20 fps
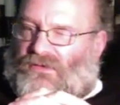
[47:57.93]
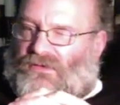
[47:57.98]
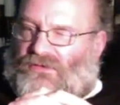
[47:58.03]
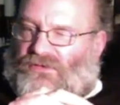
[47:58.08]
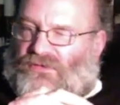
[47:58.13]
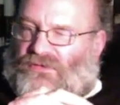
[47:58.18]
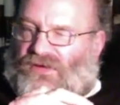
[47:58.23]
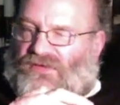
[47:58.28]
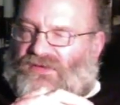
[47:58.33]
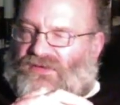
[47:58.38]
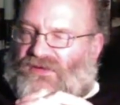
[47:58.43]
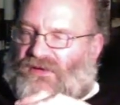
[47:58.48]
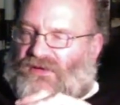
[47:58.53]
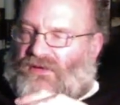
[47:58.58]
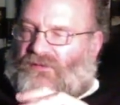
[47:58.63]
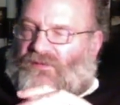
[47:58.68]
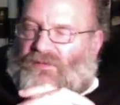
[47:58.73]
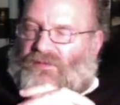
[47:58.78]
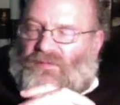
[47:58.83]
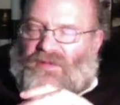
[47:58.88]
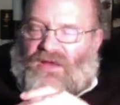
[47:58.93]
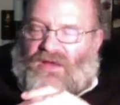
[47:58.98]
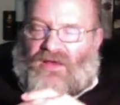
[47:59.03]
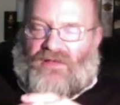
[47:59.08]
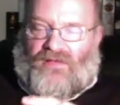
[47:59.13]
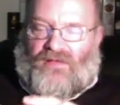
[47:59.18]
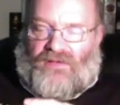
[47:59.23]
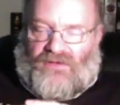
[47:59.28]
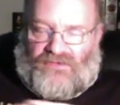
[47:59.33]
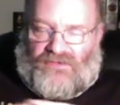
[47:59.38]
Jessica from
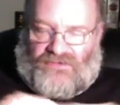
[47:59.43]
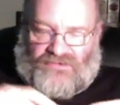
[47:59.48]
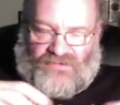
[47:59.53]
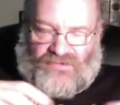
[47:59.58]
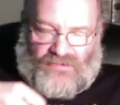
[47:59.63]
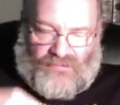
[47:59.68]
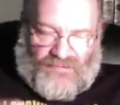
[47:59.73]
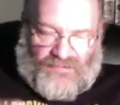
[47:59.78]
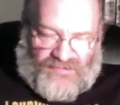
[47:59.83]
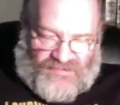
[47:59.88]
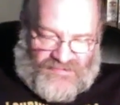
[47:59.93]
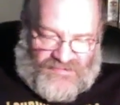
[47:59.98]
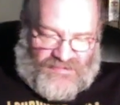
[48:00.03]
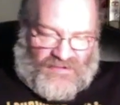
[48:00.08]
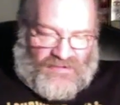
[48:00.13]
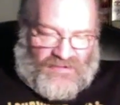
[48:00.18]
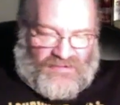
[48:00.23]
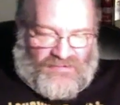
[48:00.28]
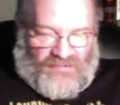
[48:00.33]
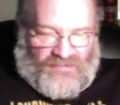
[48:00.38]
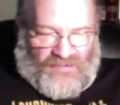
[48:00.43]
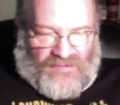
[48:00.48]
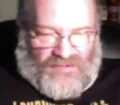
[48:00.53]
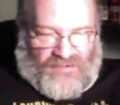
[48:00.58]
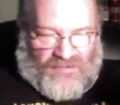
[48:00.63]
England. She was kind of like